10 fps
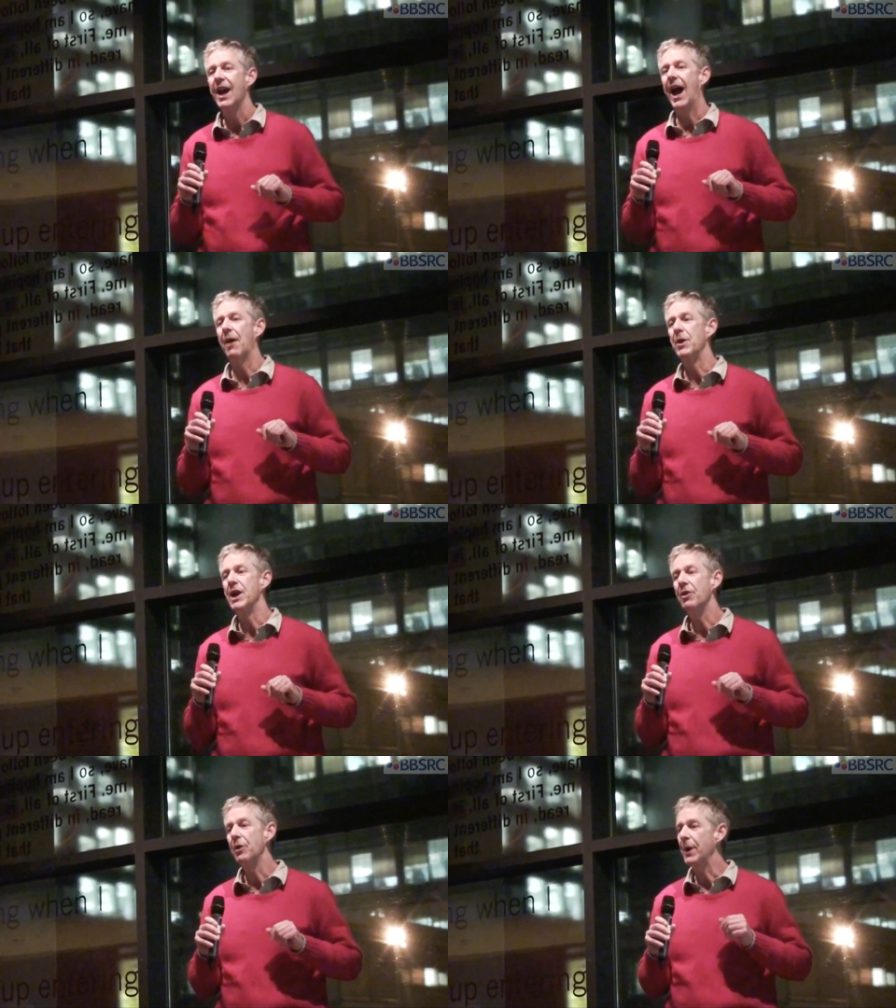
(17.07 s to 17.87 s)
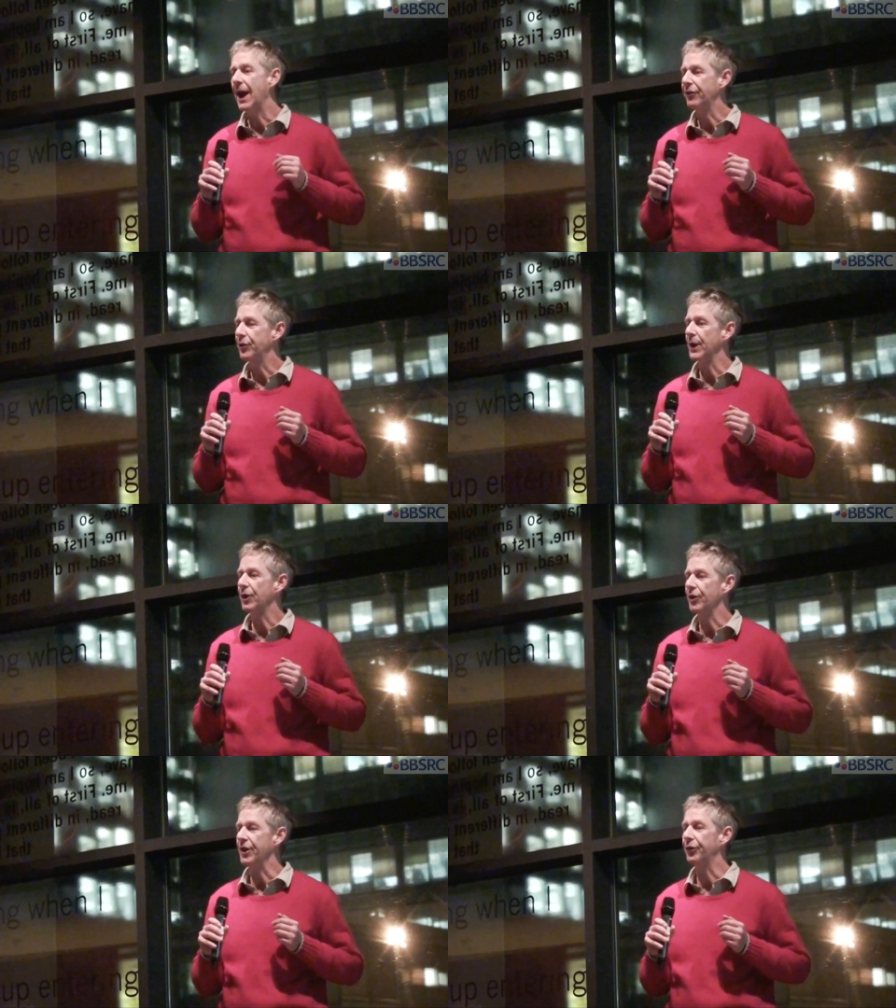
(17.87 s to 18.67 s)
And we know that we have to
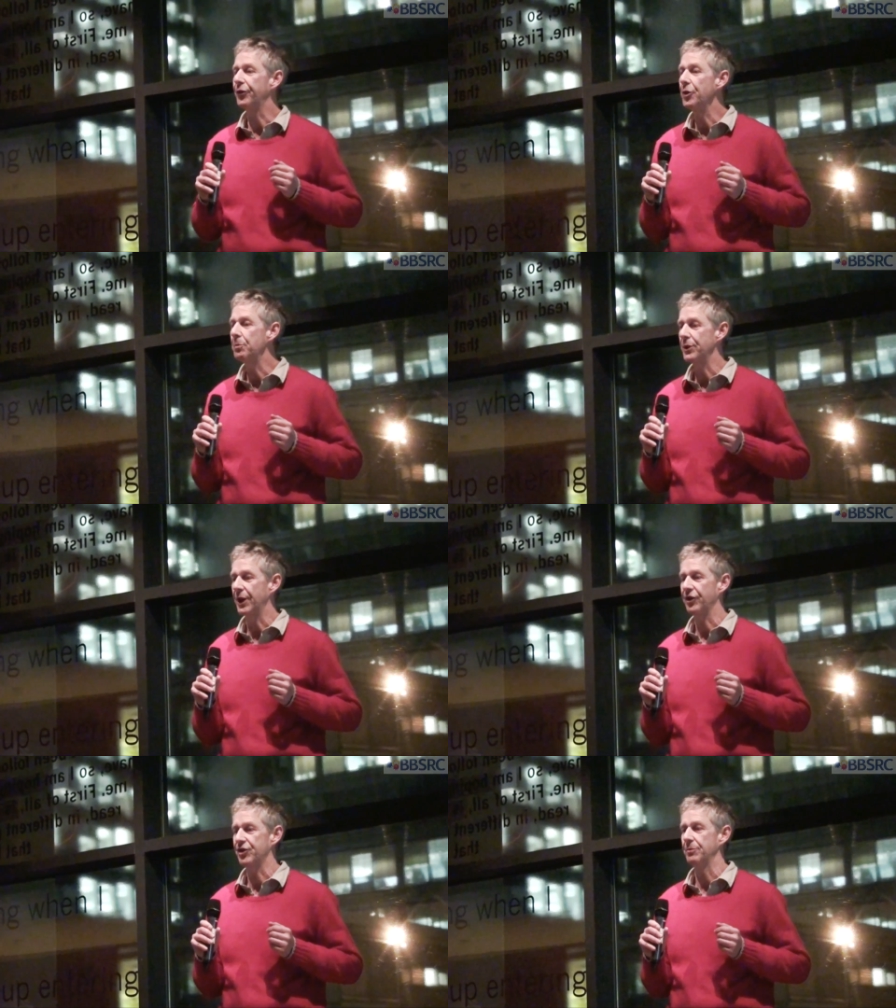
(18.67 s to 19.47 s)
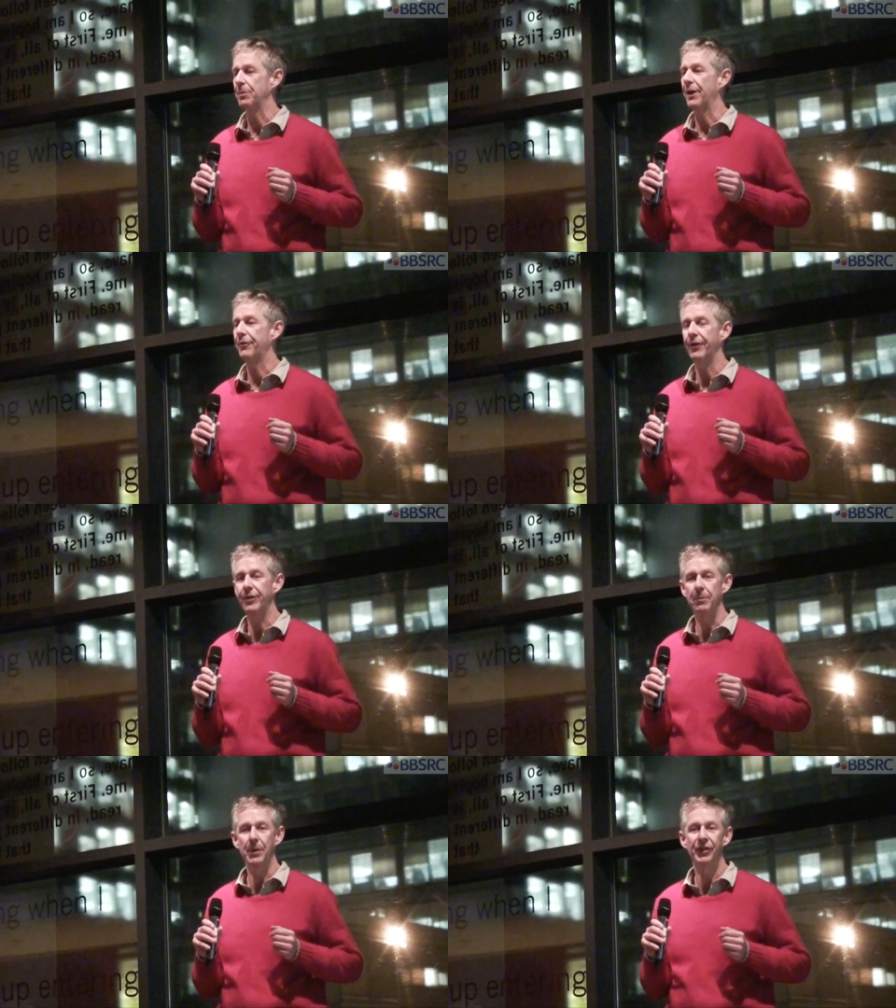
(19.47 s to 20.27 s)
increase food production by
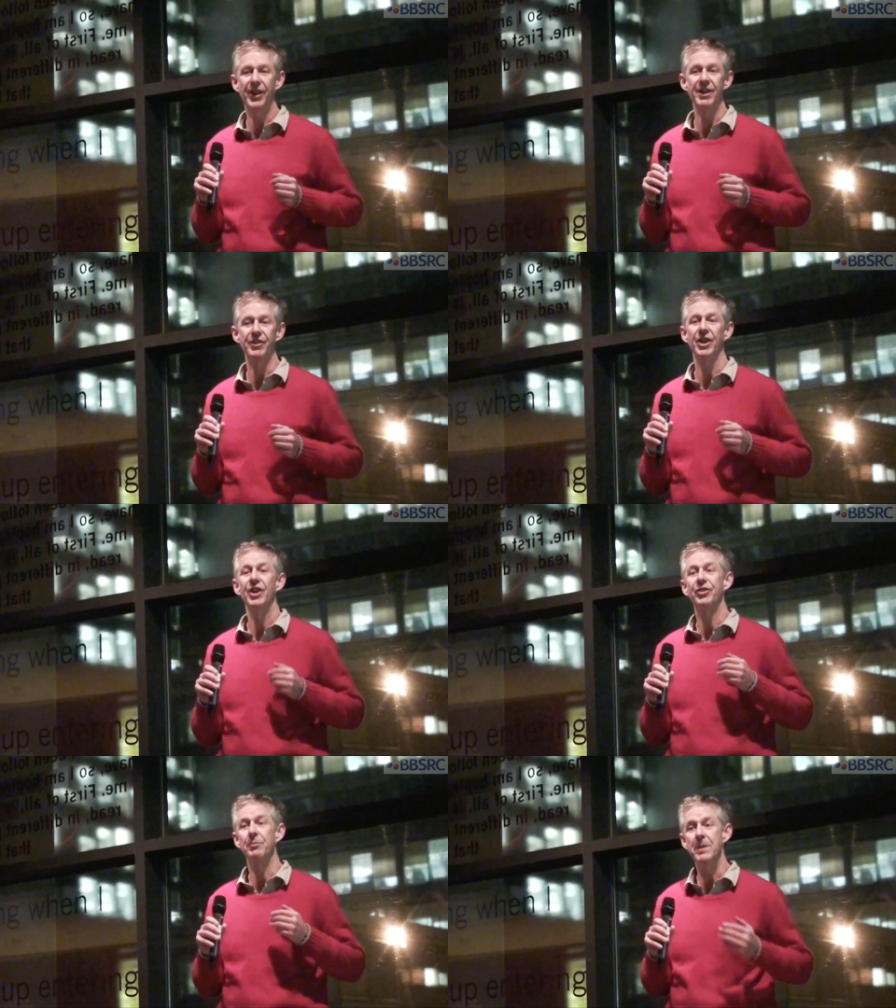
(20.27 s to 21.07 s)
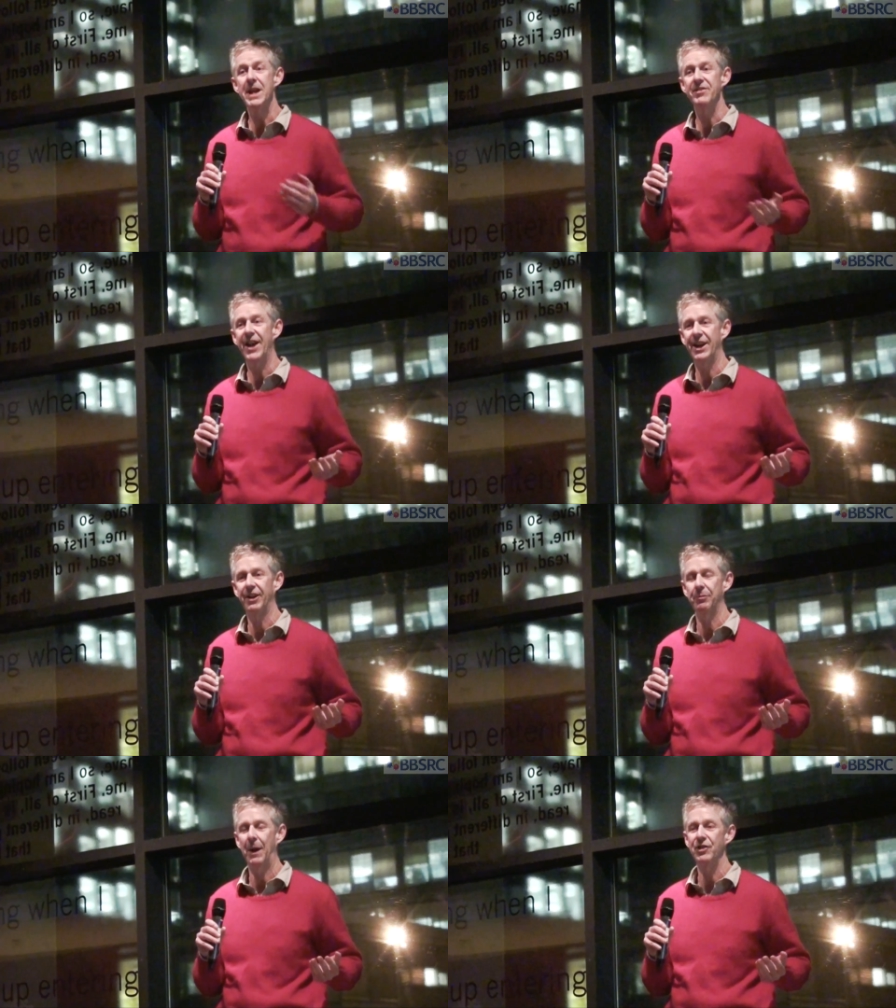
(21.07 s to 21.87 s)
50% to meet that
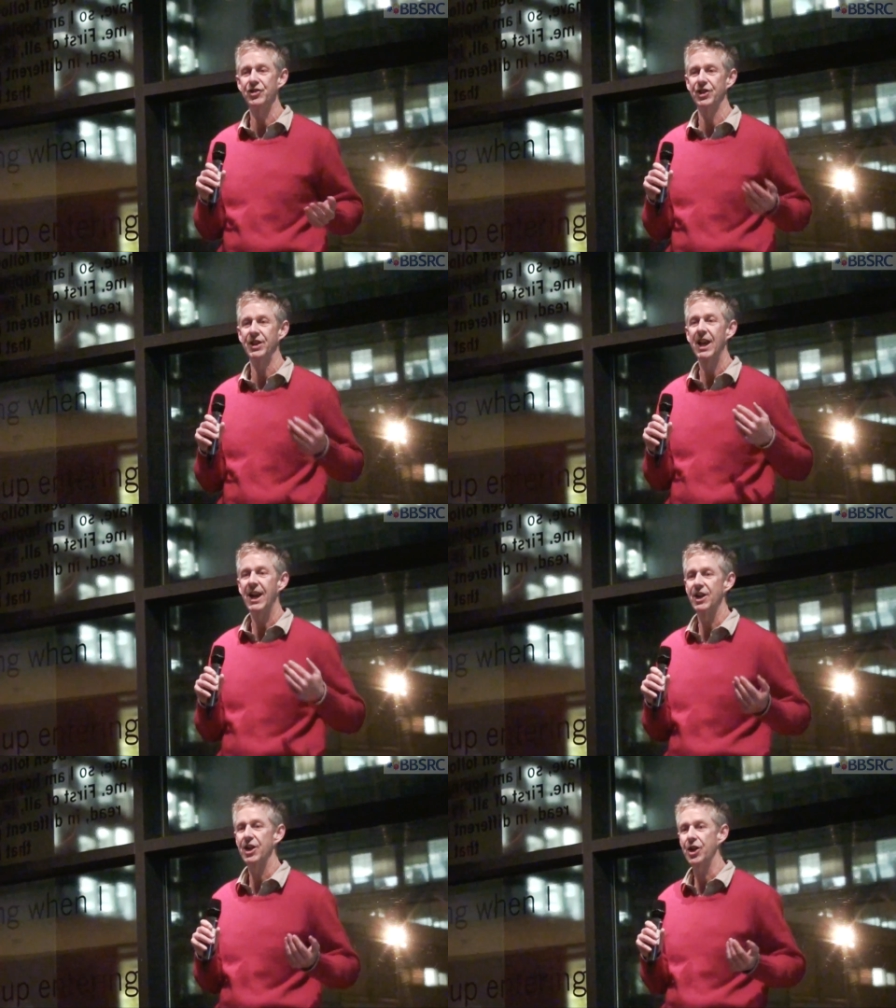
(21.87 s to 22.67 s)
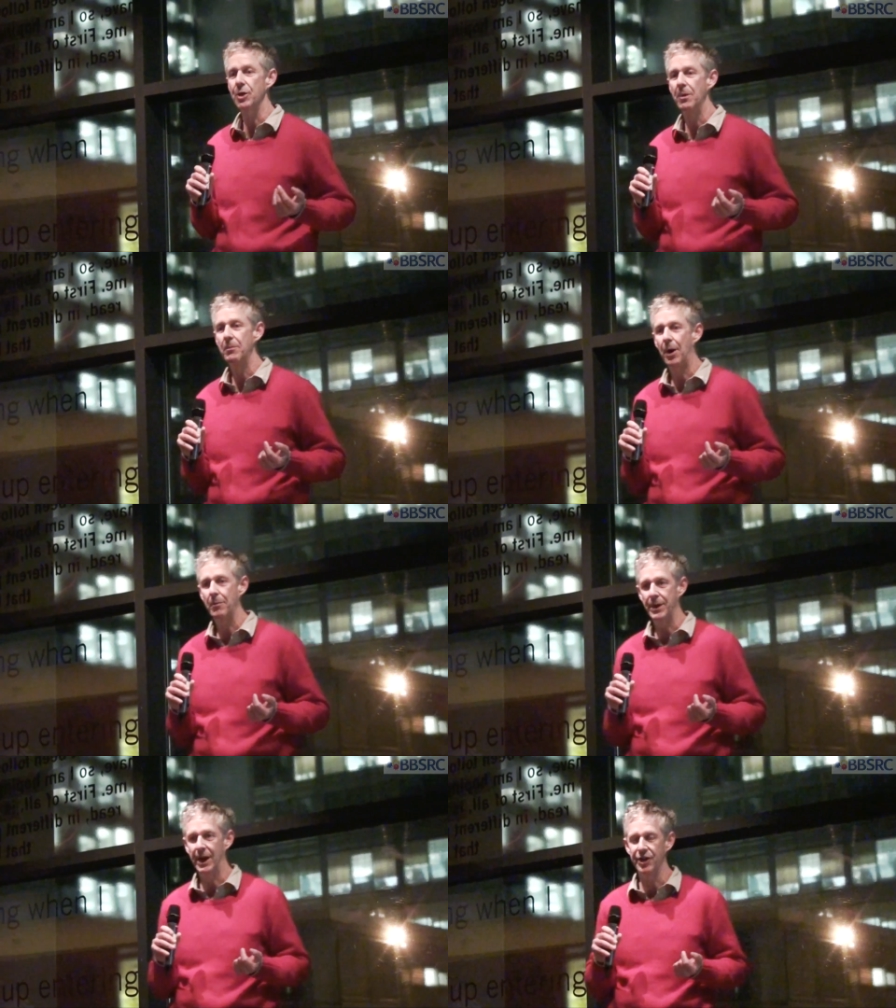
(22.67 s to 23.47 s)
expansion in the human
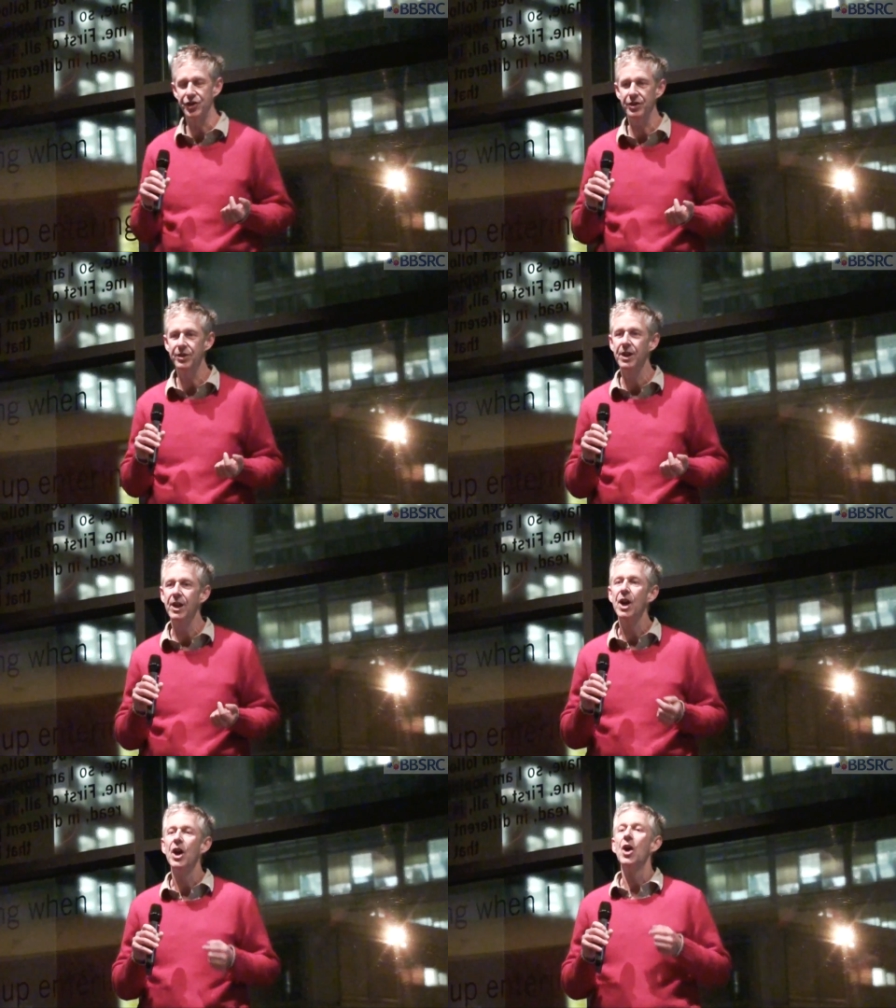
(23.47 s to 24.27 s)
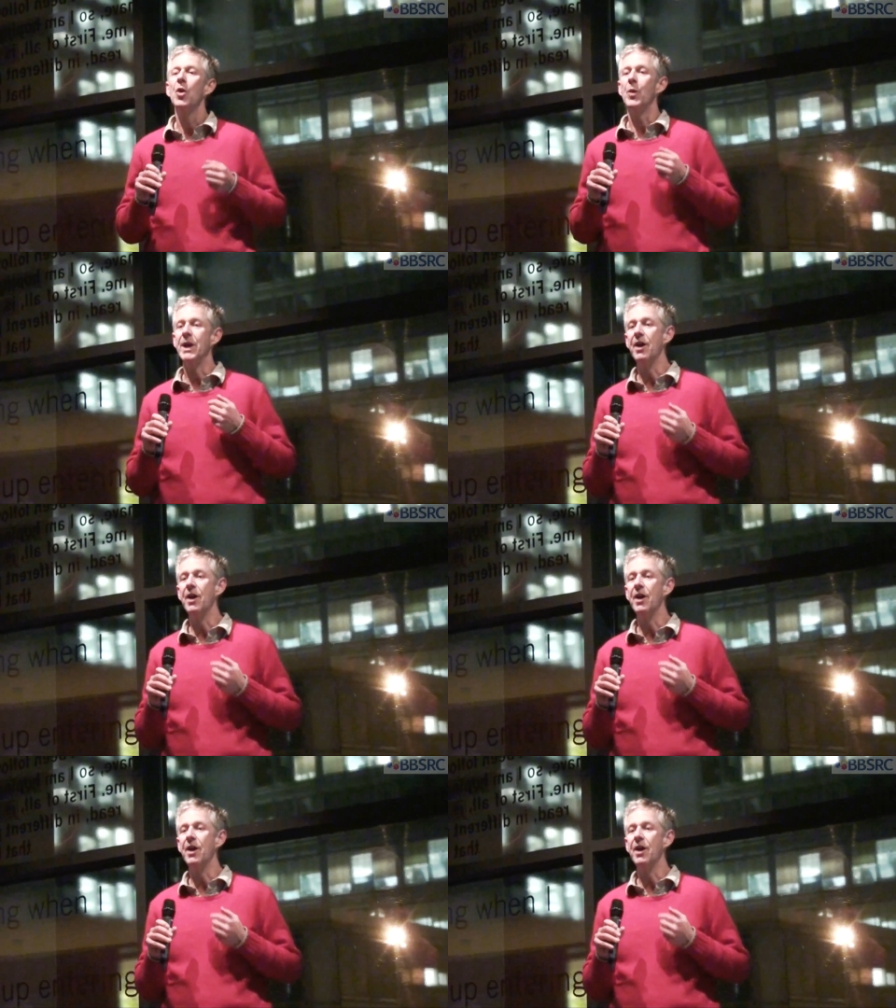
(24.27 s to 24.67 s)
population. We